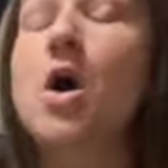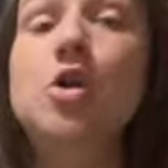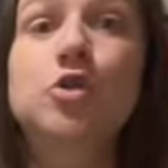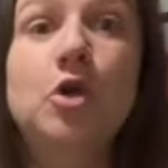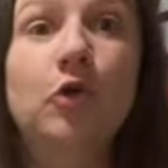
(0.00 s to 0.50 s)

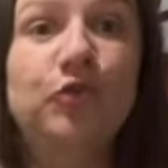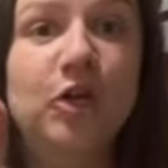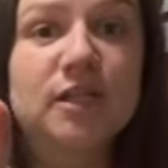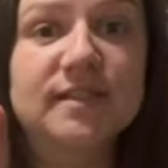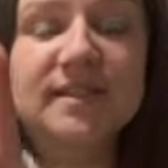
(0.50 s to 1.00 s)
No
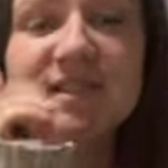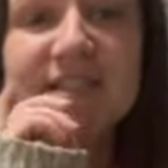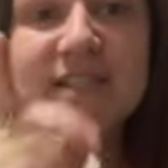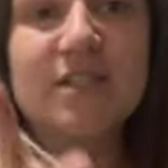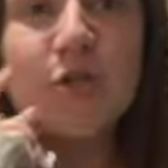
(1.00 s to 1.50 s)
Frills. This
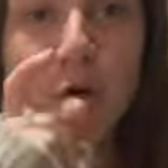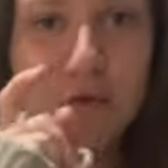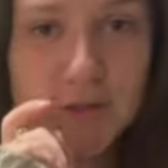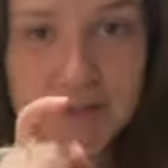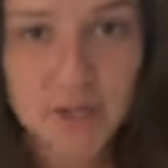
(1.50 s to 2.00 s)
is the No
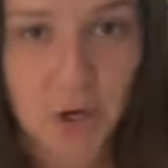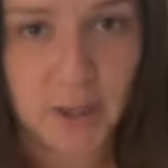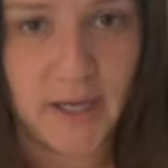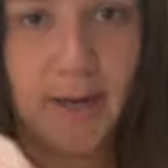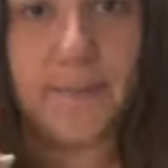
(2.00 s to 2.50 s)
Frills
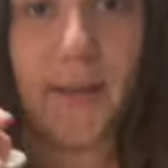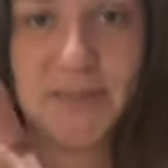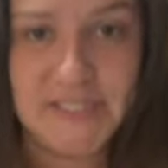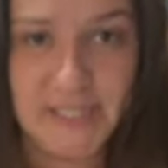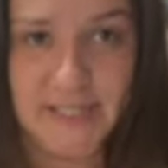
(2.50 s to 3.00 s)
cardigan by
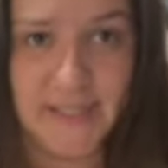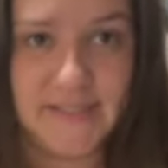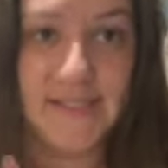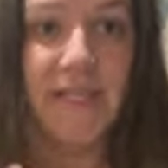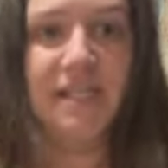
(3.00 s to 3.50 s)
Petite
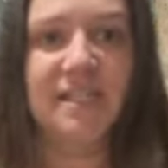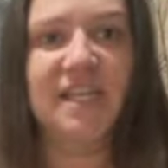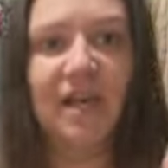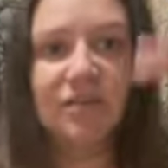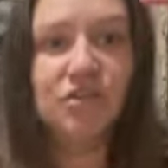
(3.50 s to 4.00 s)
Knits. See
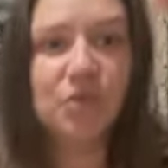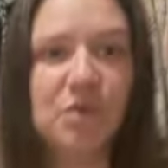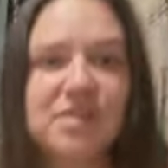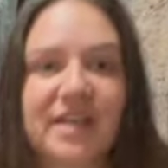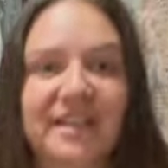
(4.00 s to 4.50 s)
how short?
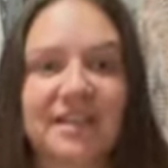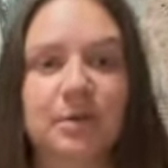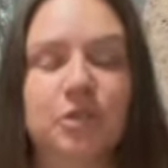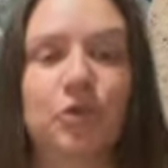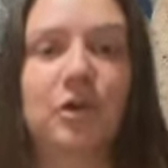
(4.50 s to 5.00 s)
I need to be
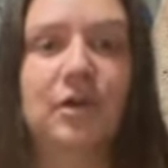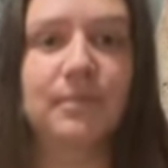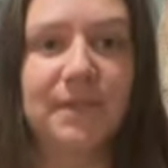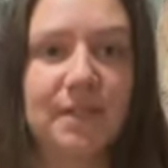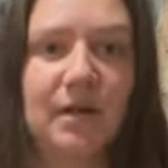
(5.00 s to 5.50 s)
shorter,
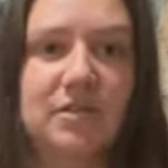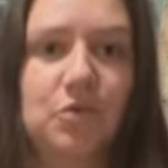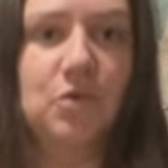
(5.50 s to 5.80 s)
but not shorter